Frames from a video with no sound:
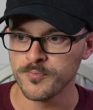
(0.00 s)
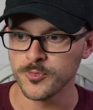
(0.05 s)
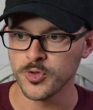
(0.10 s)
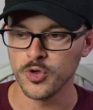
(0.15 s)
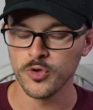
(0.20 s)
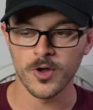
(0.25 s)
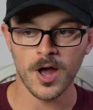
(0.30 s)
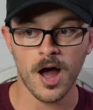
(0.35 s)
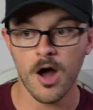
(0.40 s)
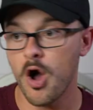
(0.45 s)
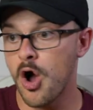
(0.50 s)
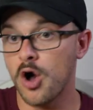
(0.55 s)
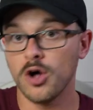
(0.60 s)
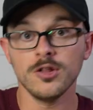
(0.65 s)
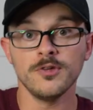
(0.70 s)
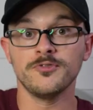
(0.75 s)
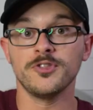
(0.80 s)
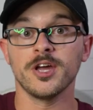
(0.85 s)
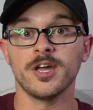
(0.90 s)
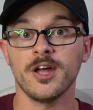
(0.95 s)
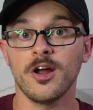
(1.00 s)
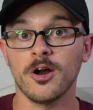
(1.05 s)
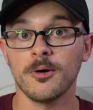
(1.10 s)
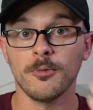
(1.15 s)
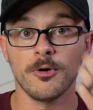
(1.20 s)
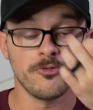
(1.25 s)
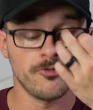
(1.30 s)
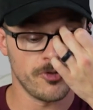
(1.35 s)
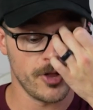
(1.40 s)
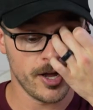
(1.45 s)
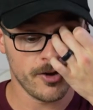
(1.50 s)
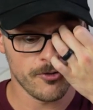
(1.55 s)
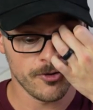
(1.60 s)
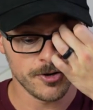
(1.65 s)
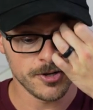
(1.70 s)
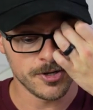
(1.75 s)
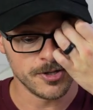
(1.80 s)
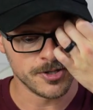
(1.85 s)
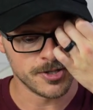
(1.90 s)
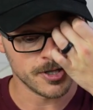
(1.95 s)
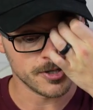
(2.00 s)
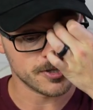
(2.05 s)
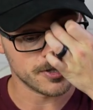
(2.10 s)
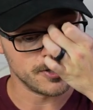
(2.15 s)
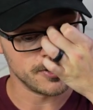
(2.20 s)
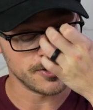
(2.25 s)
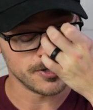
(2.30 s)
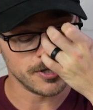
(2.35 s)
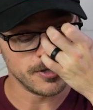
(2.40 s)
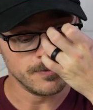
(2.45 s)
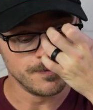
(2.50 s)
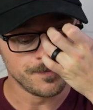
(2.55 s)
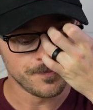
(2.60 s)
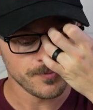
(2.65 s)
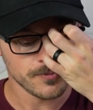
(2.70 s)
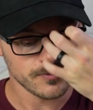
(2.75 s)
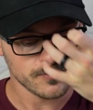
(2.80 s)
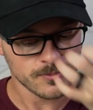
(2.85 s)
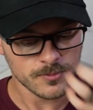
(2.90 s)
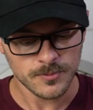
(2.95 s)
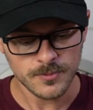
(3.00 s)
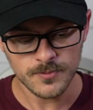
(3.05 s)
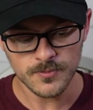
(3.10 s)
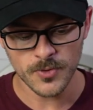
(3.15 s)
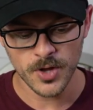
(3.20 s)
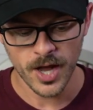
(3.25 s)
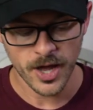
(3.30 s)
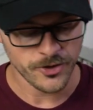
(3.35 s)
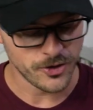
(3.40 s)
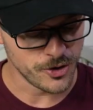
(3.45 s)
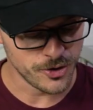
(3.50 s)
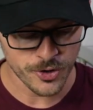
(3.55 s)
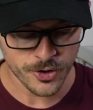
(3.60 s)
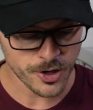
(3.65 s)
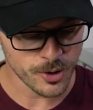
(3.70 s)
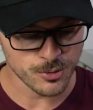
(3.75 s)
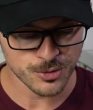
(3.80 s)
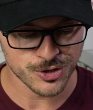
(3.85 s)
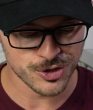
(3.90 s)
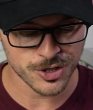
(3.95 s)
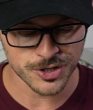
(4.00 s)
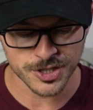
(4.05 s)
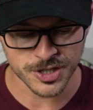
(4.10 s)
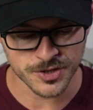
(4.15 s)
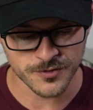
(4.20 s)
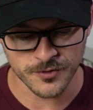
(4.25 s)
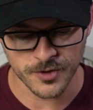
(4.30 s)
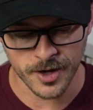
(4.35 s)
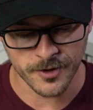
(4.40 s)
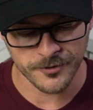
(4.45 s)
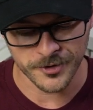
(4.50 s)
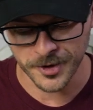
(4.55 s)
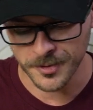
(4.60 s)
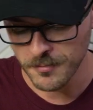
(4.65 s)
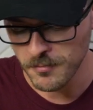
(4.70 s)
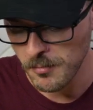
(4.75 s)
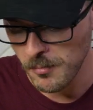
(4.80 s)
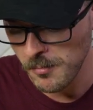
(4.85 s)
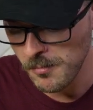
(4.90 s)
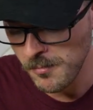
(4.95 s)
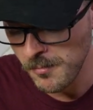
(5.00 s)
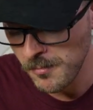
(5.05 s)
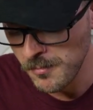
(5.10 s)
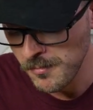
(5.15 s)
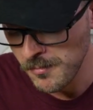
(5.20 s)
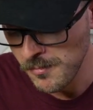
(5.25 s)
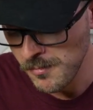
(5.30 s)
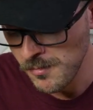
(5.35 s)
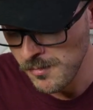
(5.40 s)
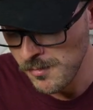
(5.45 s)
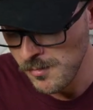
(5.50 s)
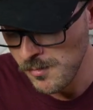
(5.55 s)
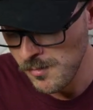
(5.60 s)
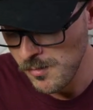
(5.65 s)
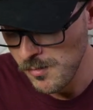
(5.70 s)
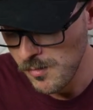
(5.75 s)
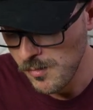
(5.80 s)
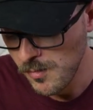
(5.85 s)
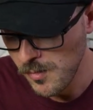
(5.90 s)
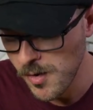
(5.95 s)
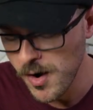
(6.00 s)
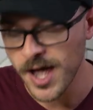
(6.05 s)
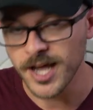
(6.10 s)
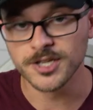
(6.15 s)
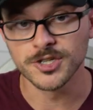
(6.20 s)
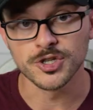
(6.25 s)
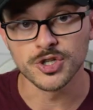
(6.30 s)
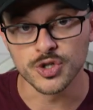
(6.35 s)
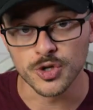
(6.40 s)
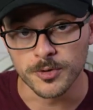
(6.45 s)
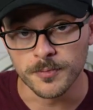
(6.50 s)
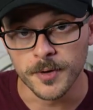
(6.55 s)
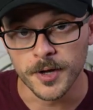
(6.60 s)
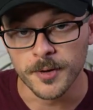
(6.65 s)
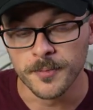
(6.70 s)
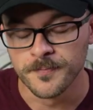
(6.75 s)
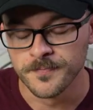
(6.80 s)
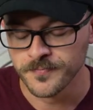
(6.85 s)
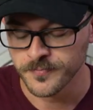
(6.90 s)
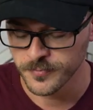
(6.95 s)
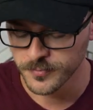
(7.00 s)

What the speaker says: You got all of the caramel flavor and consistency, and the nougat was just as fluffy, as it should be.